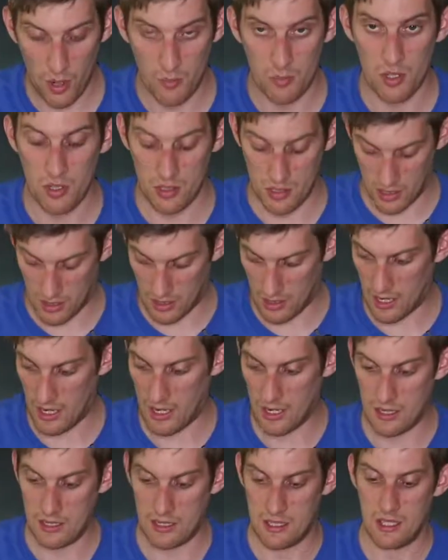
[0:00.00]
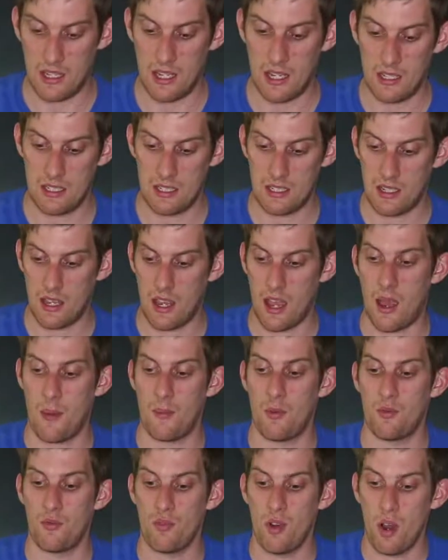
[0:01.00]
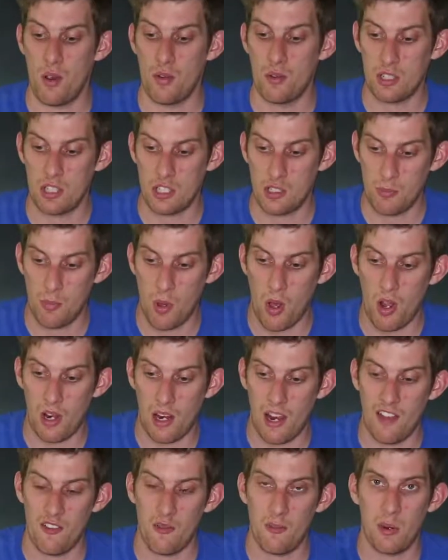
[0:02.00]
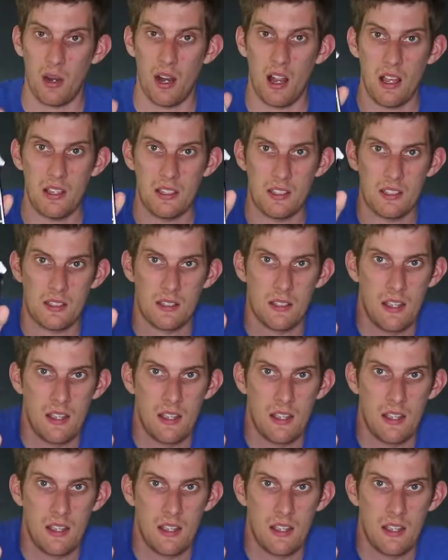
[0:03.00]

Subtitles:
I'm using is this Rode SmartLav Plus.